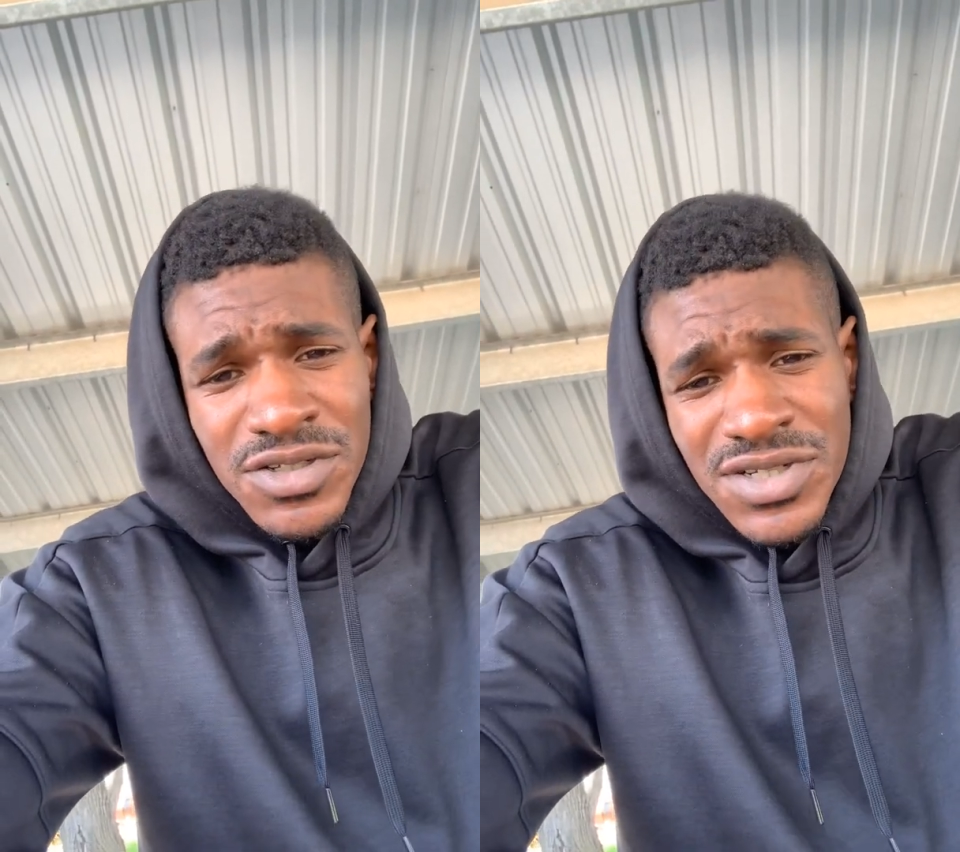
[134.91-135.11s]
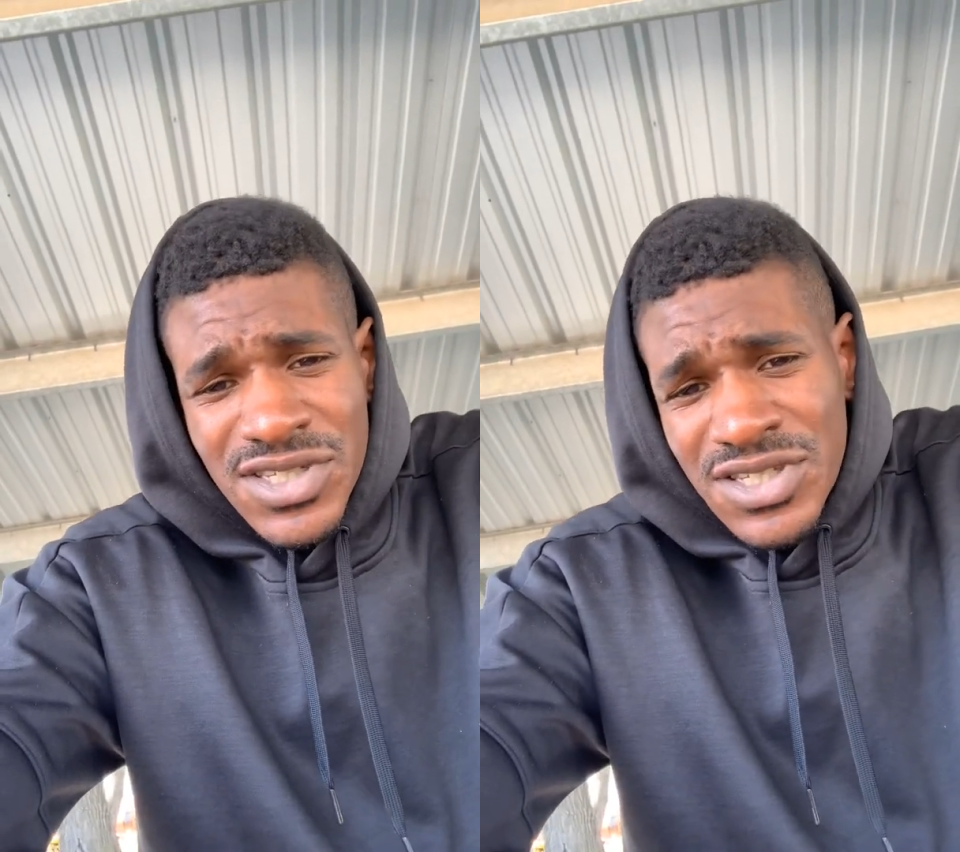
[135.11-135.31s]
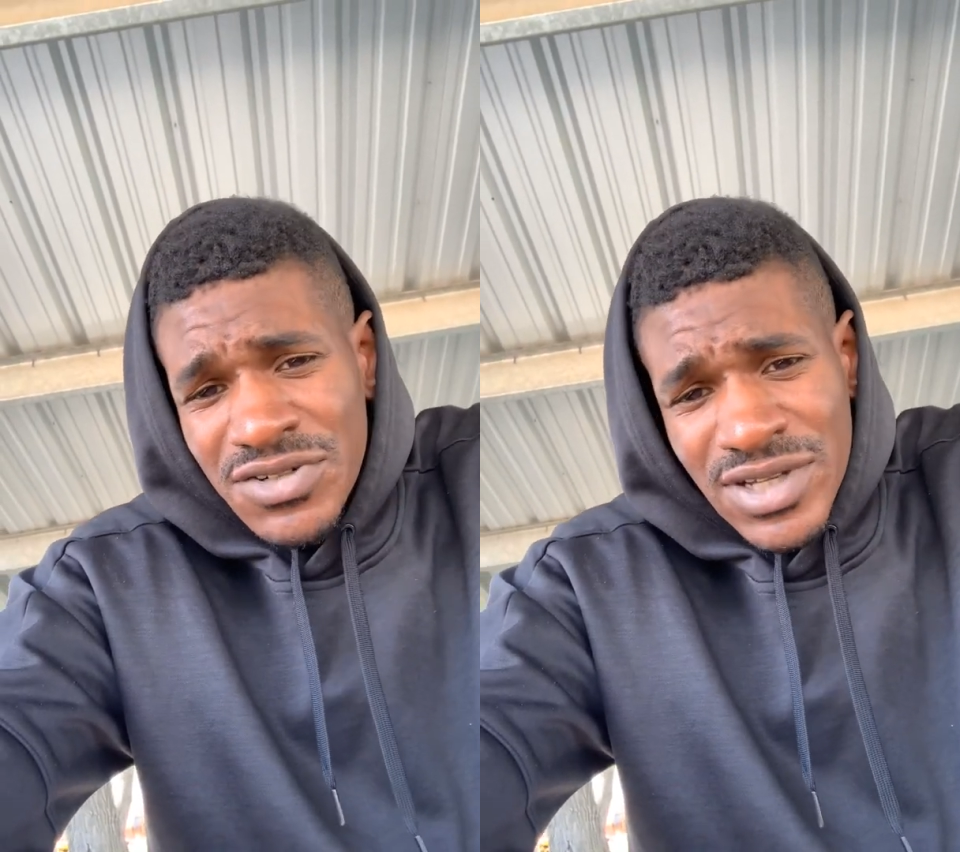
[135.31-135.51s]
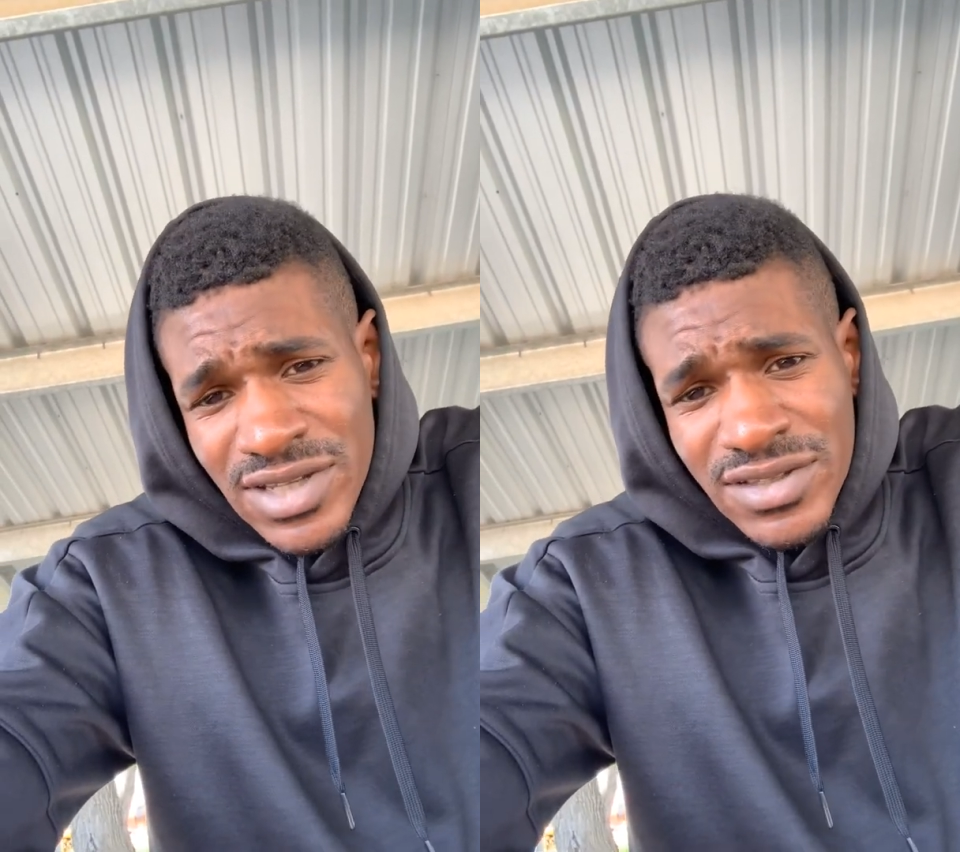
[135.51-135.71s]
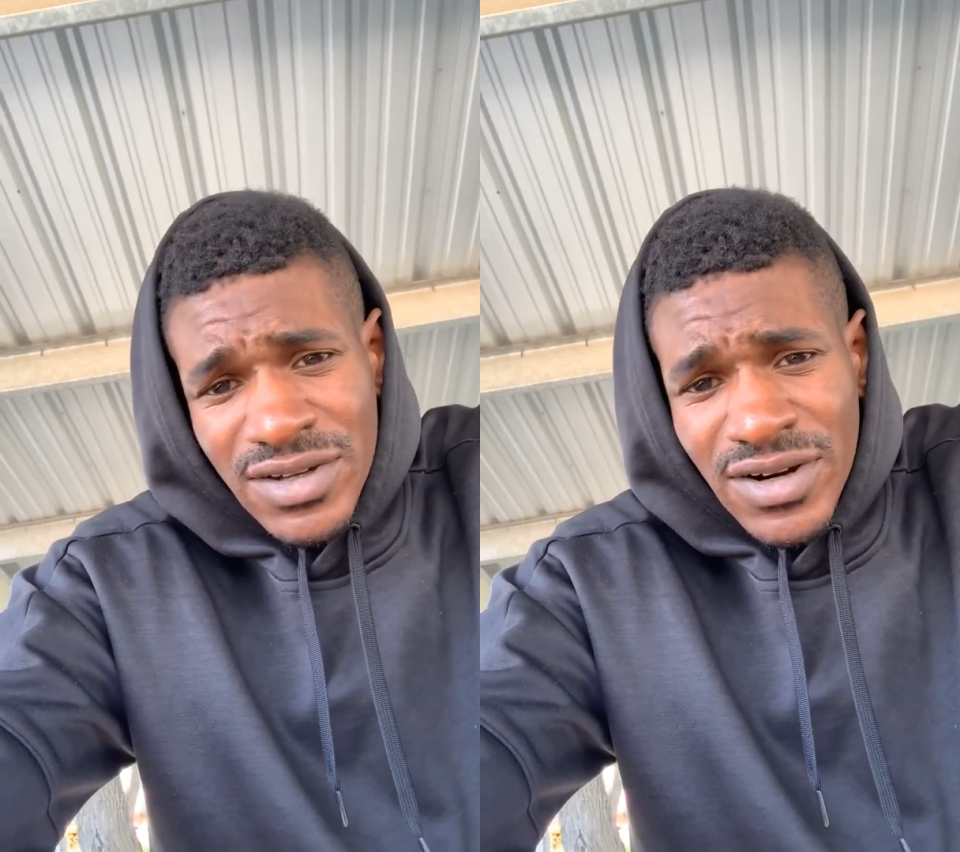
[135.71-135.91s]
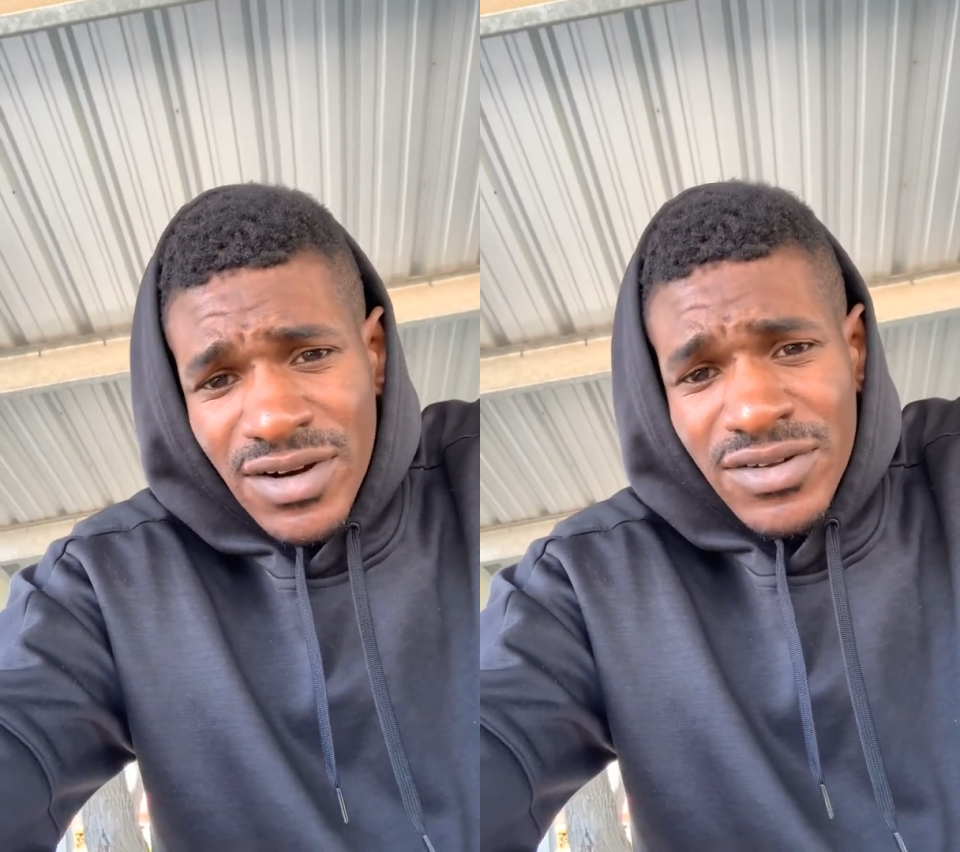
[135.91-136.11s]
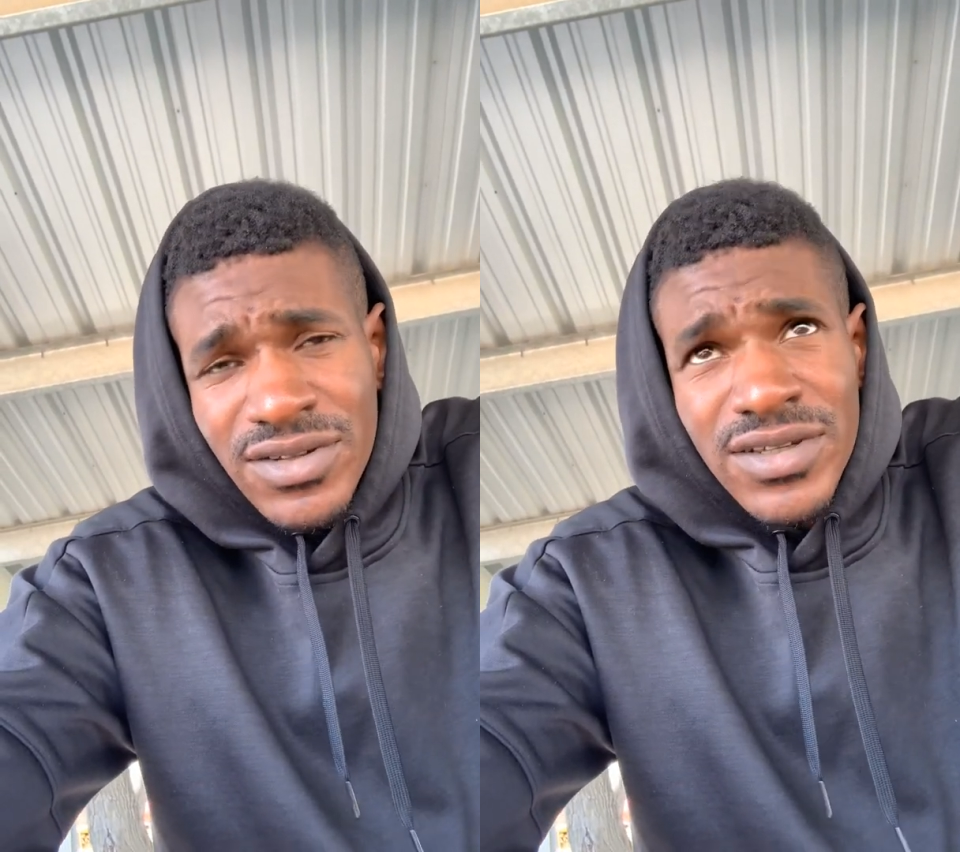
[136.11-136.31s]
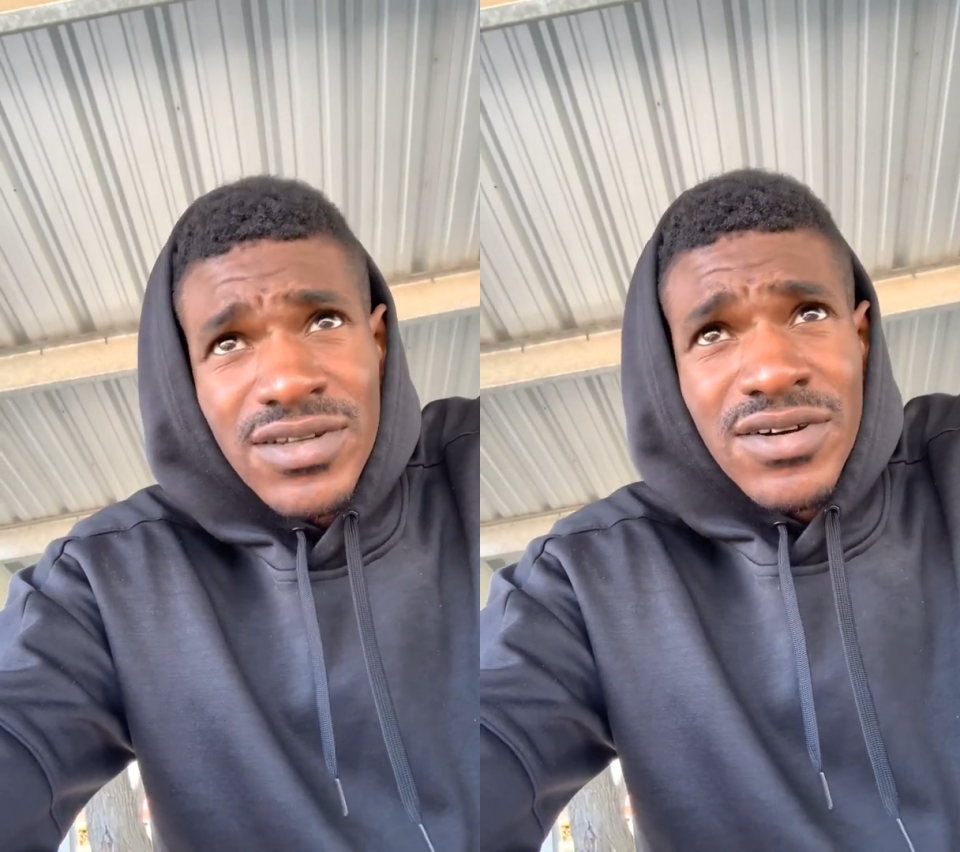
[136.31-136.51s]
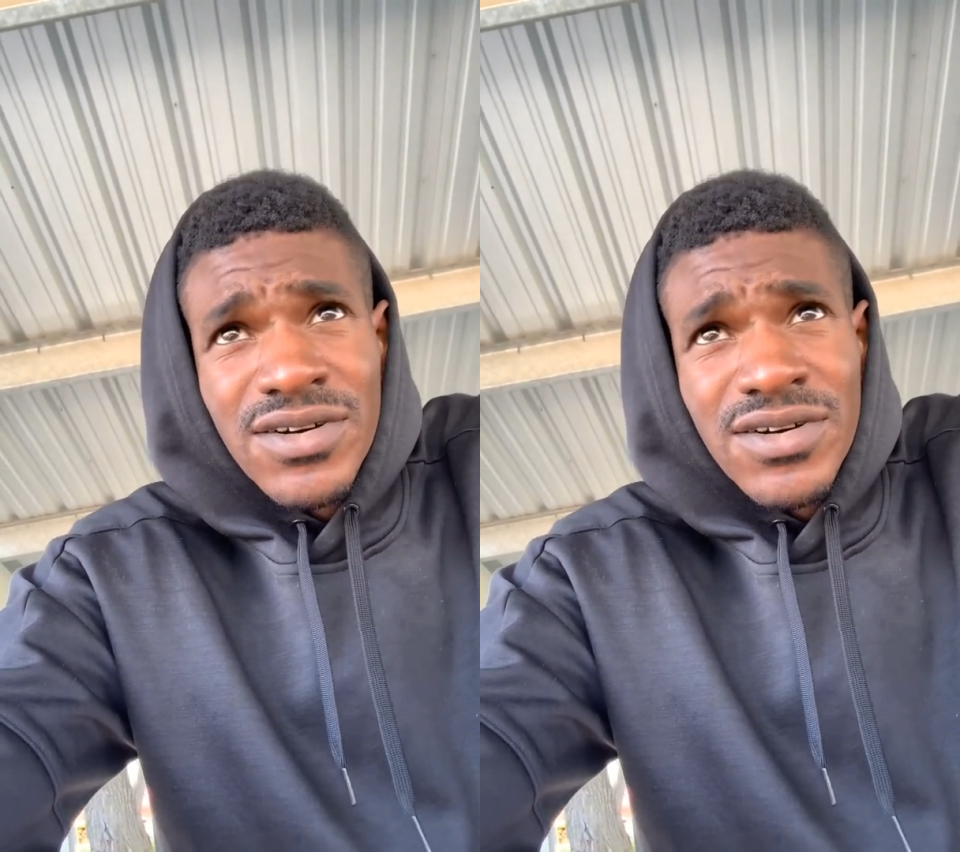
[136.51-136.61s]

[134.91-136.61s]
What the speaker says: You can still get there early,